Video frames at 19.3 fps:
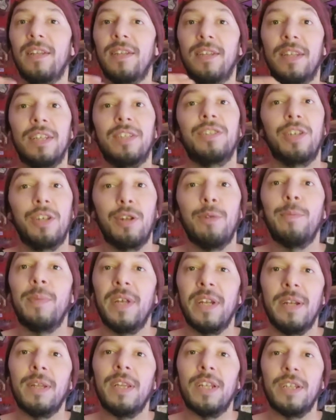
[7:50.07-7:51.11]
this could have
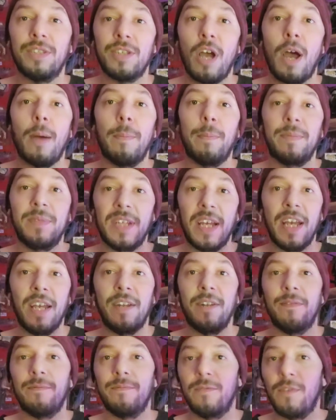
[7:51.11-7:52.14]
been in the top
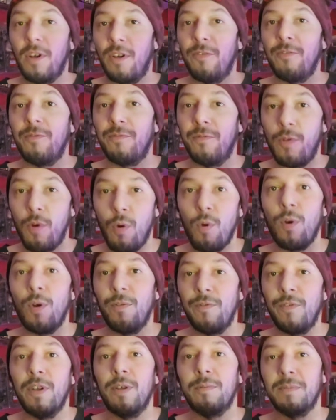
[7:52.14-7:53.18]
10 of horror
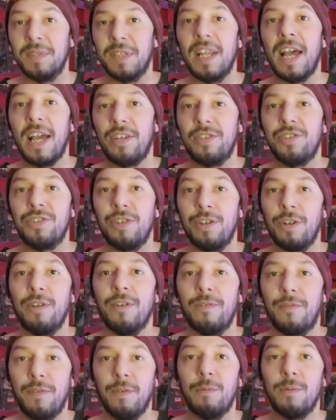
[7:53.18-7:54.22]
films last year
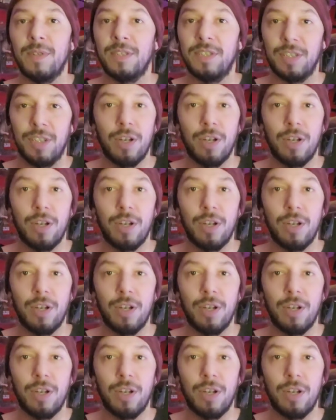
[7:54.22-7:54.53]
if it was,